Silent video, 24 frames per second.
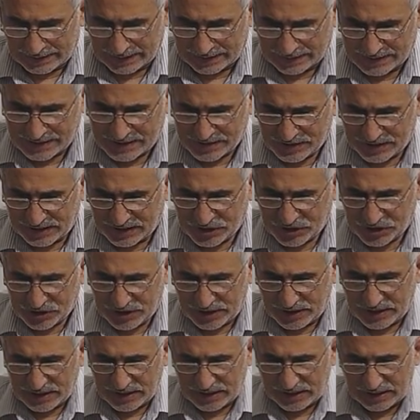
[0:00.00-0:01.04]
the
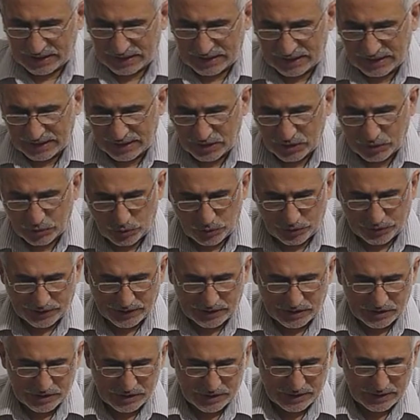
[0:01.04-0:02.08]
restriction in
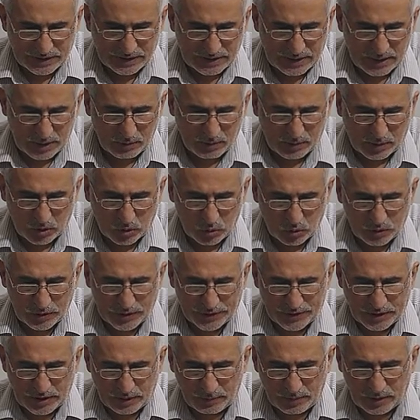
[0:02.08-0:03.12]
rotation about
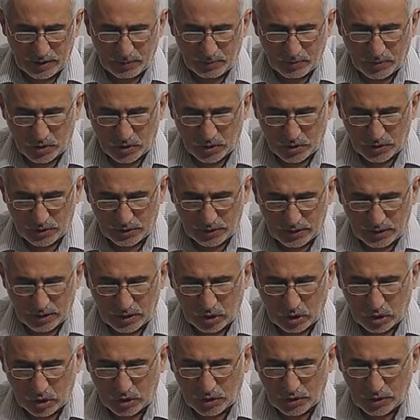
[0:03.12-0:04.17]
the double bond
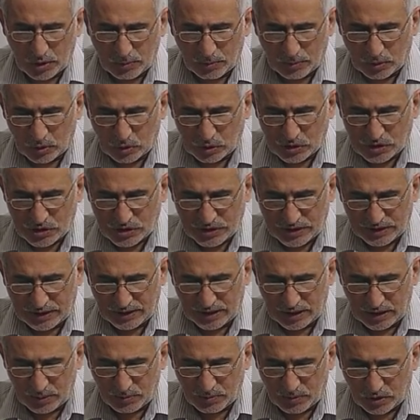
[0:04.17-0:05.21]
or about
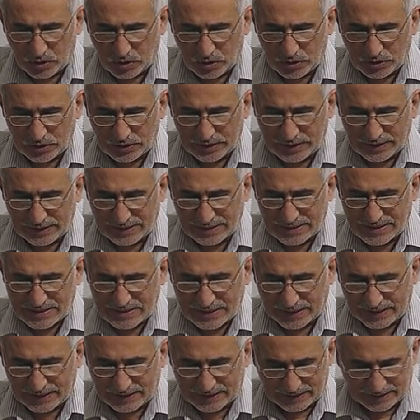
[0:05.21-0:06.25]
single bond in
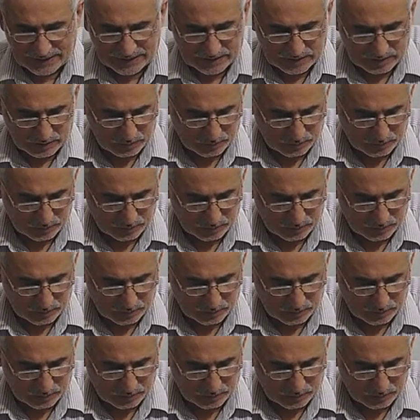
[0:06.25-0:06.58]
cyclic